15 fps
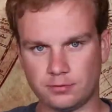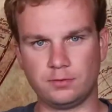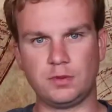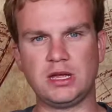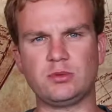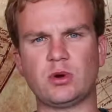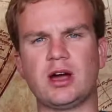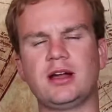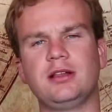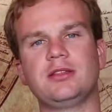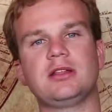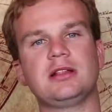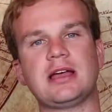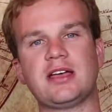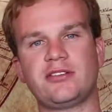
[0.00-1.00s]
Meanwhile, in
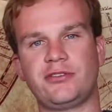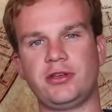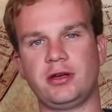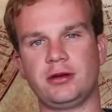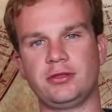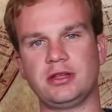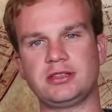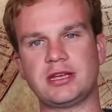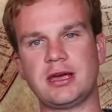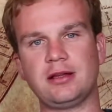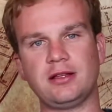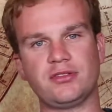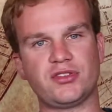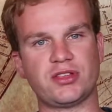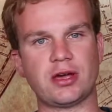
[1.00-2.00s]
the last year, the
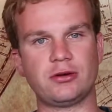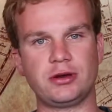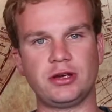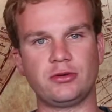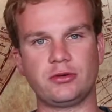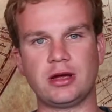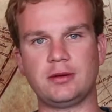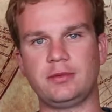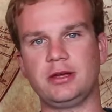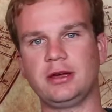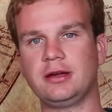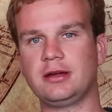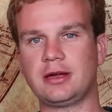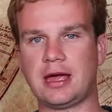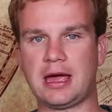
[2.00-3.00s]
tale of Saudi
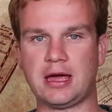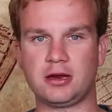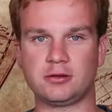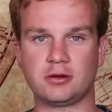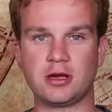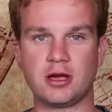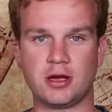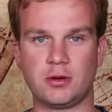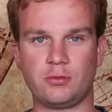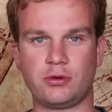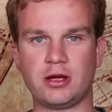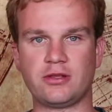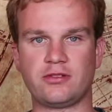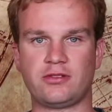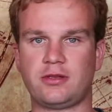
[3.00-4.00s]
Arabia and
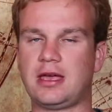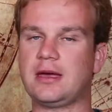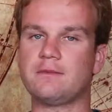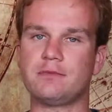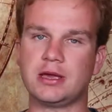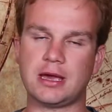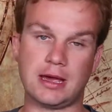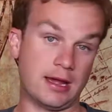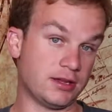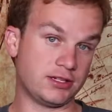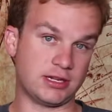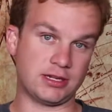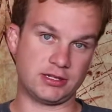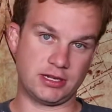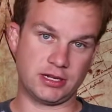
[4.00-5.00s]
Prince
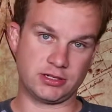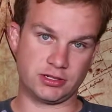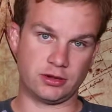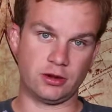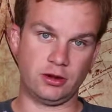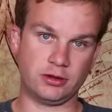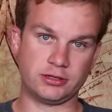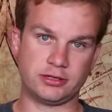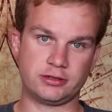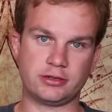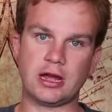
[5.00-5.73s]
MBS, as he is called,